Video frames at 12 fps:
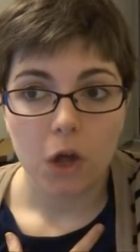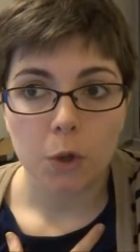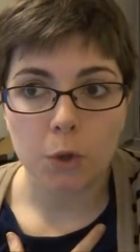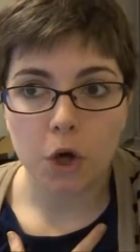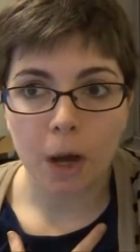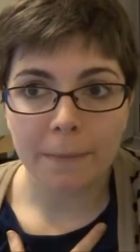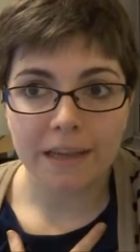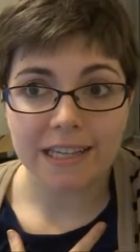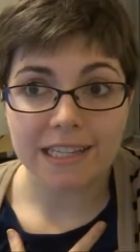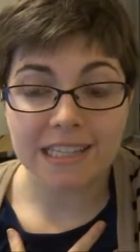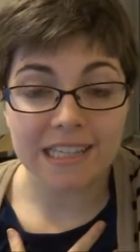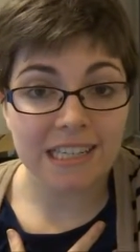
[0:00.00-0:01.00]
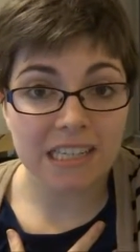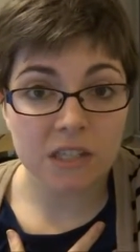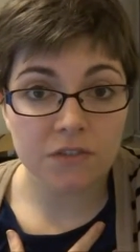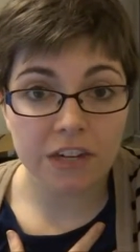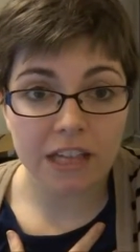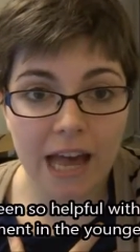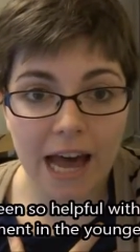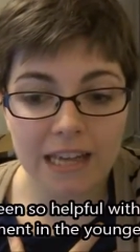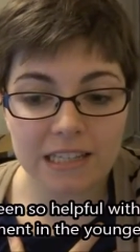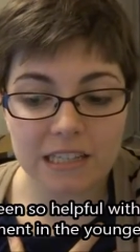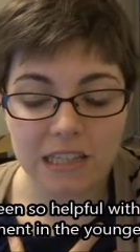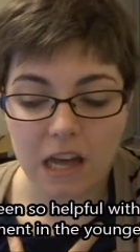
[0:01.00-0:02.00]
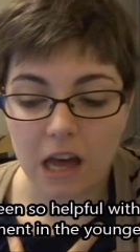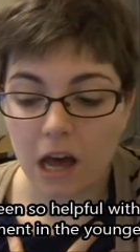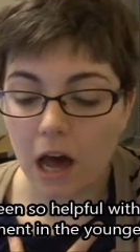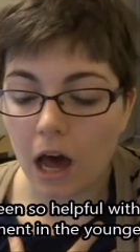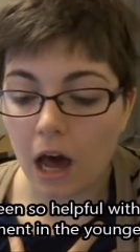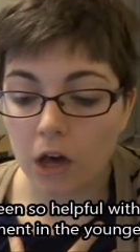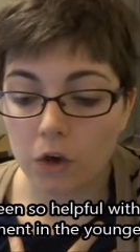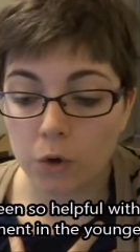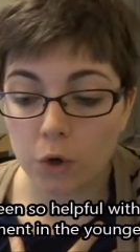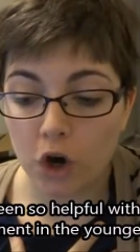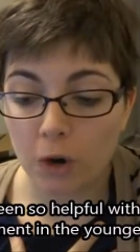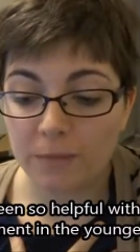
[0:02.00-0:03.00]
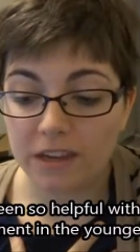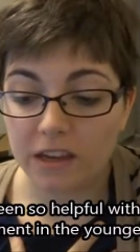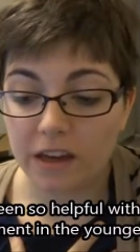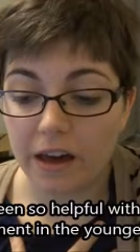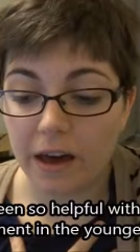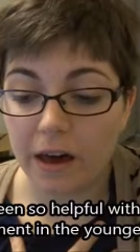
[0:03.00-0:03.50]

who got me CDs for class, uh, who got me